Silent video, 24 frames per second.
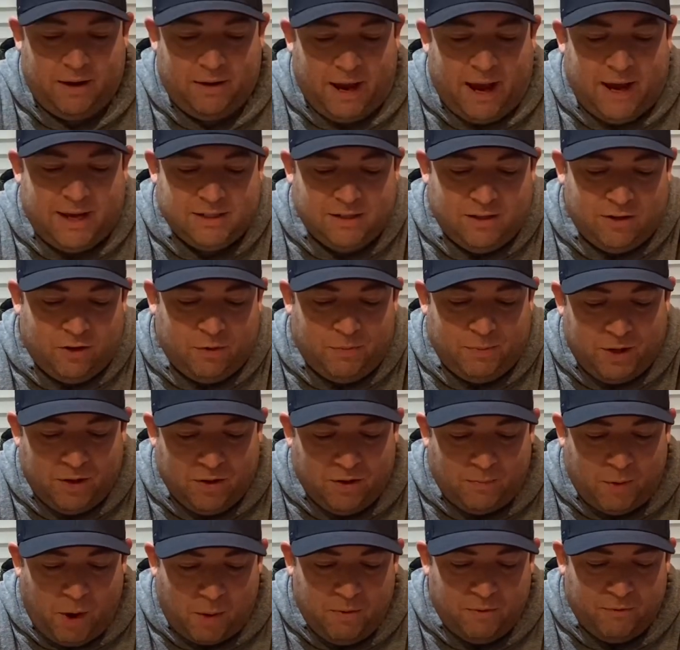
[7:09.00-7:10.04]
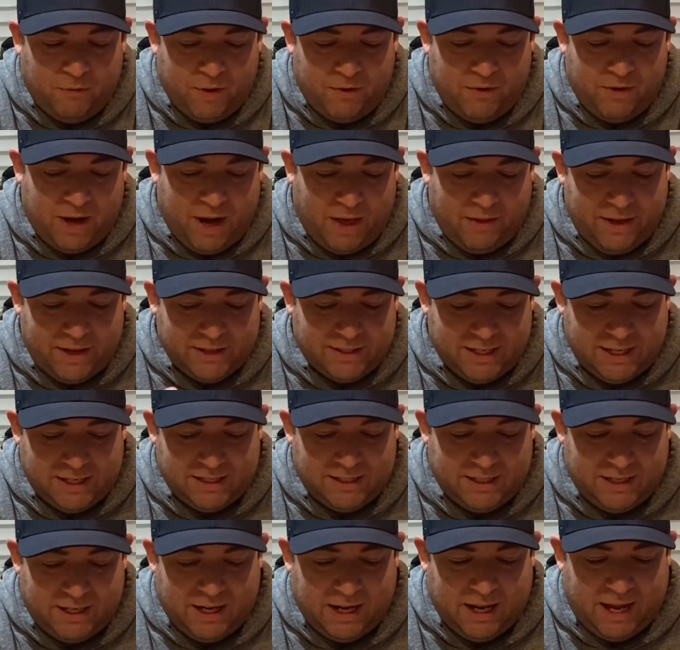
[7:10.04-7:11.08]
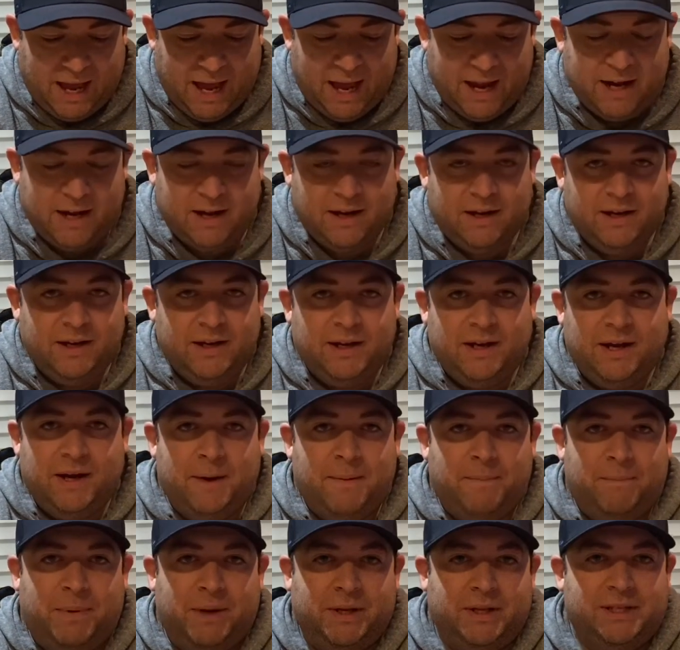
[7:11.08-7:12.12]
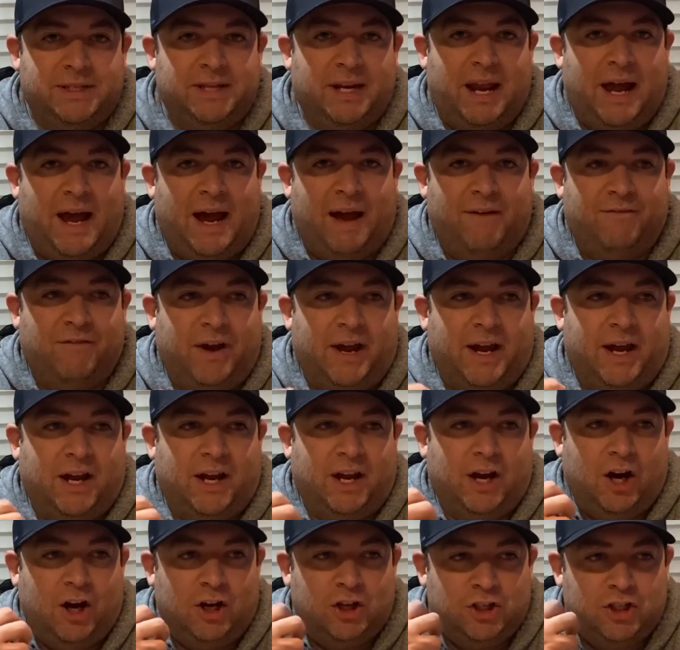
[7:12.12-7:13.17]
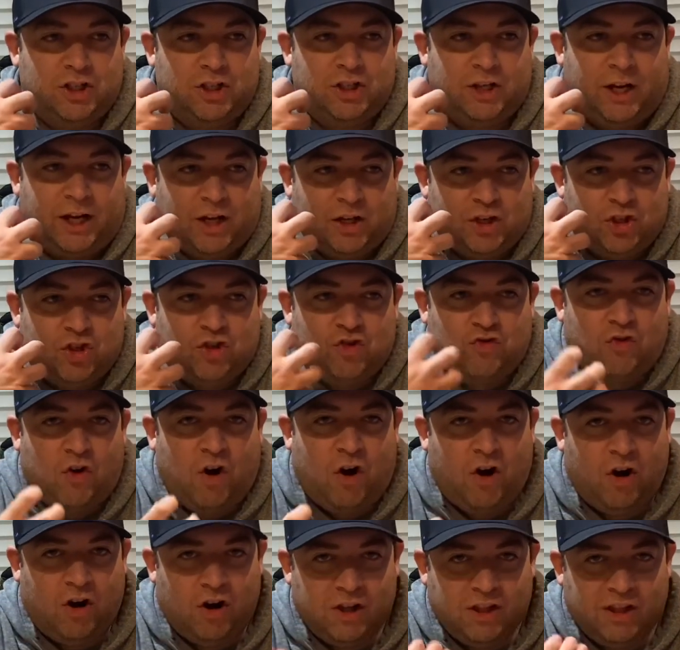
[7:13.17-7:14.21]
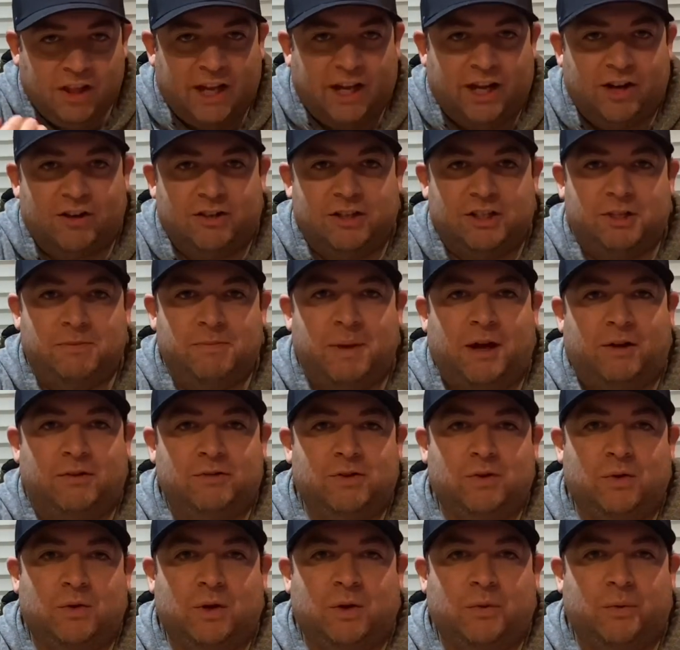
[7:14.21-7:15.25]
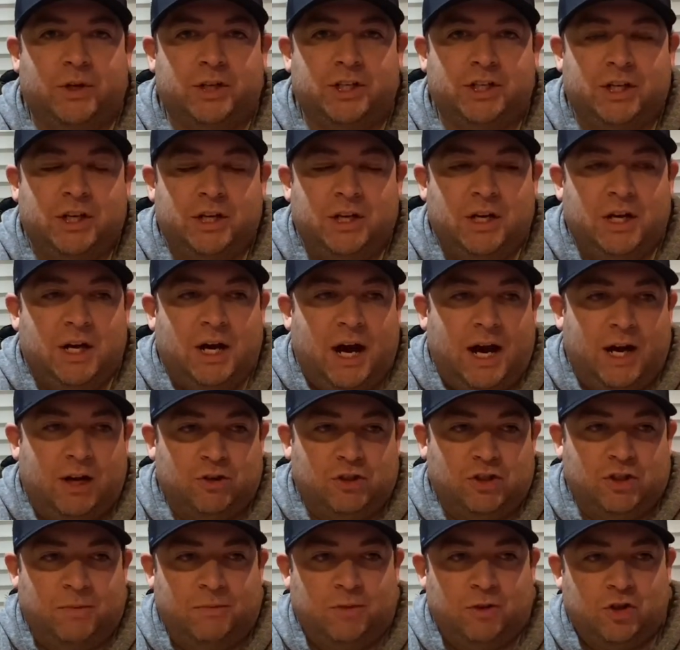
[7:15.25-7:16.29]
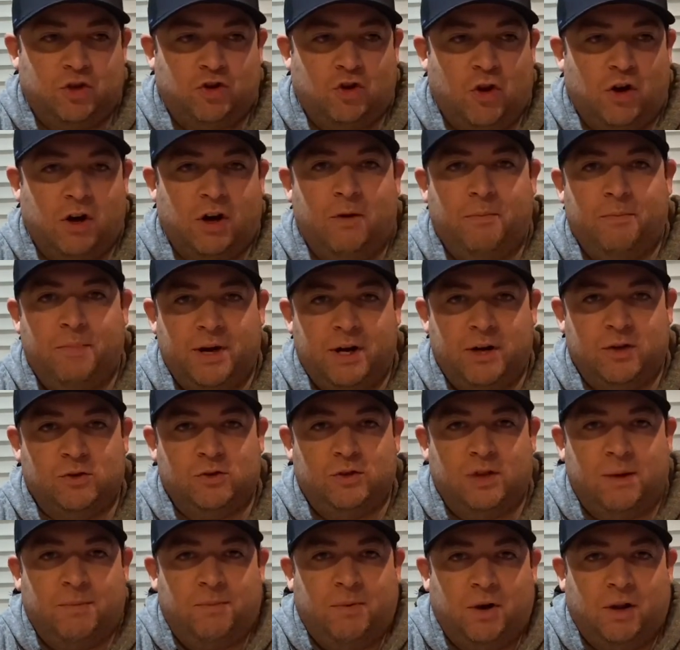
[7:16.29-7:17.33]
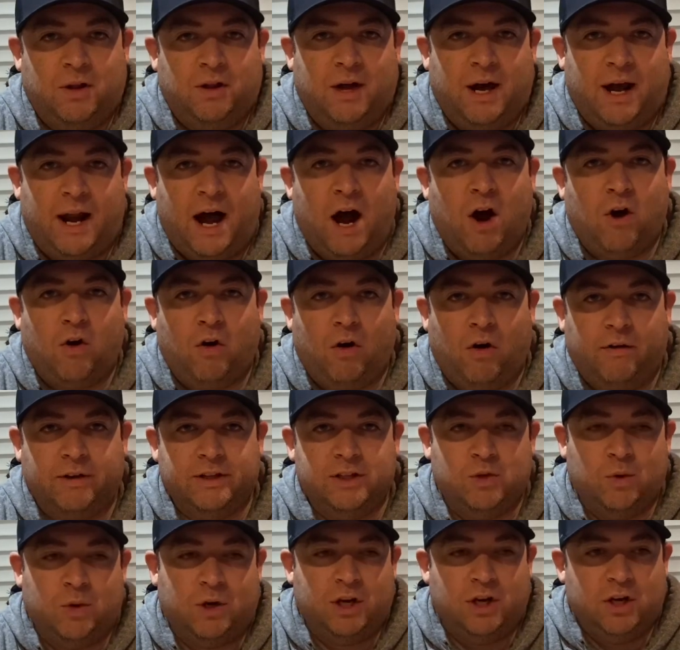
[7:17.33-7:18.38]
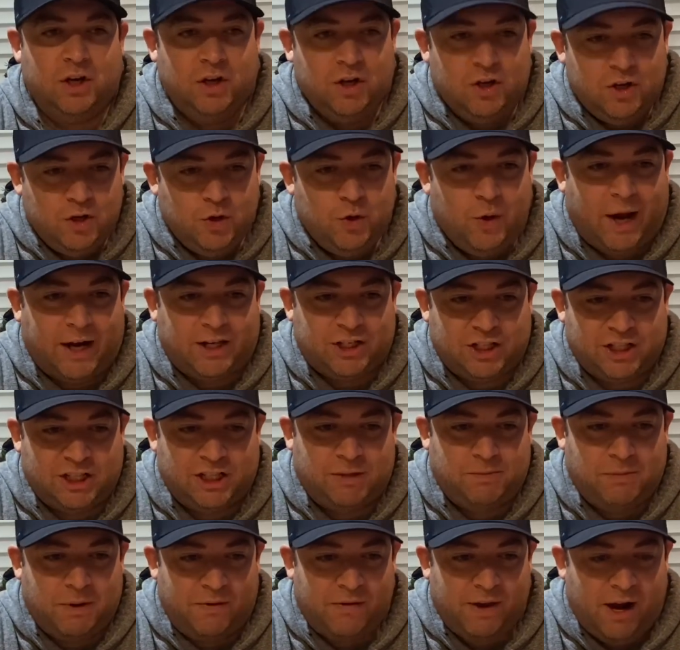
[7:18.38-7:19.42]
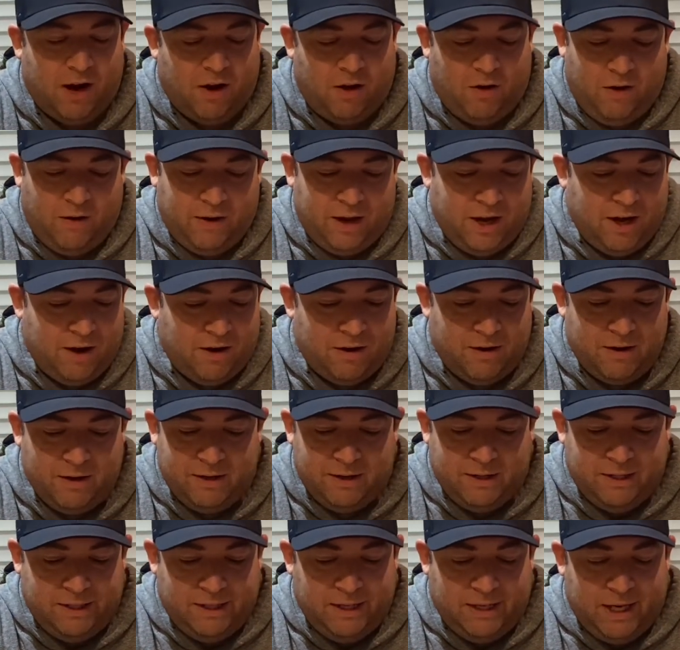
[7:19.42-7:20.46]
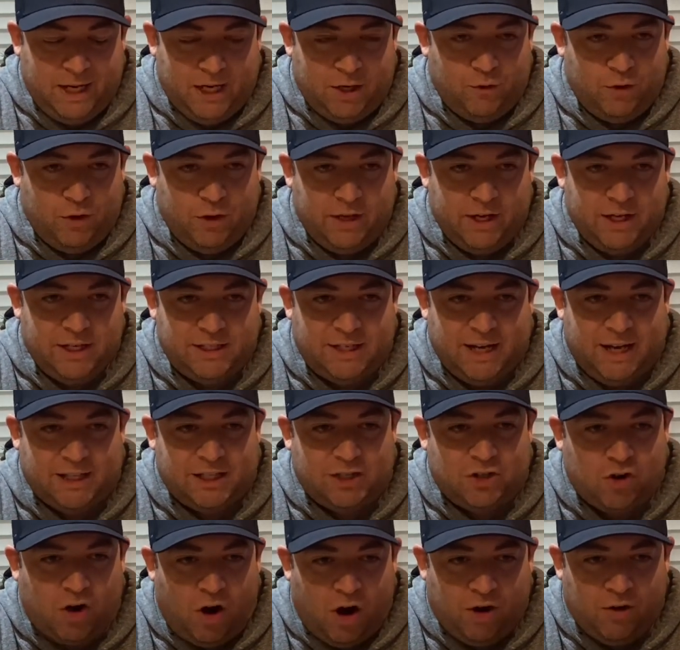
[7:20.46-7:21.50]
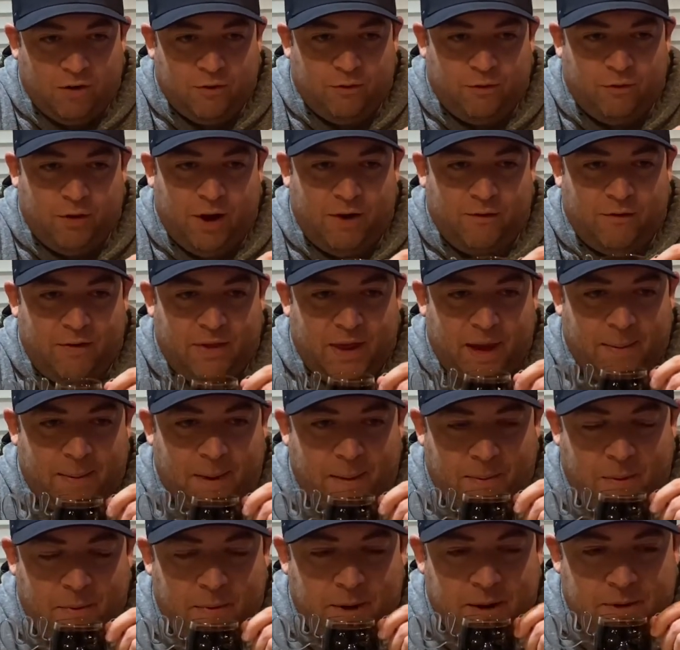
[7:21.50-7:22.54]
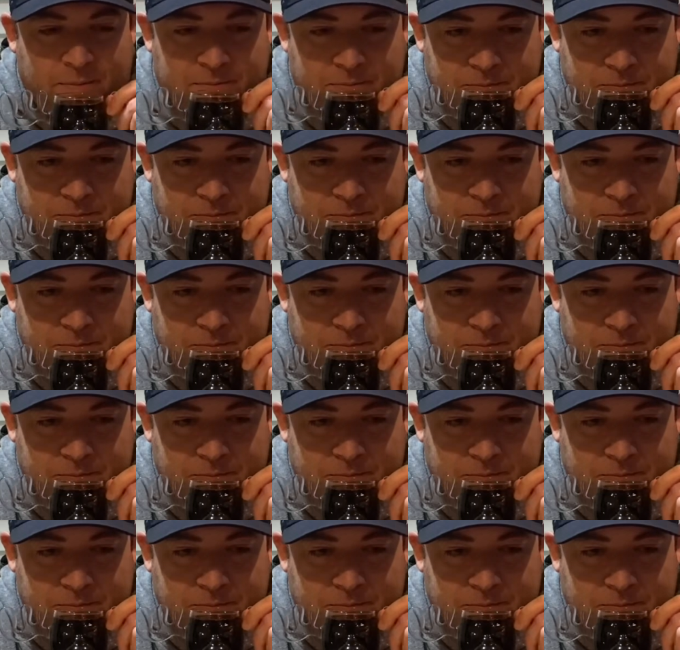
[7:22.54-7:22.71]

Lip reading: has a little bit of the bourbon flavor now that I tasted it again, but it doesn't have like a strong liquor smell to it, which I know some of the stronger beers, and they put a lot of alcohol into it, you actually smell the alcohol. Here, it really is that chocolate flavor and that peppermint.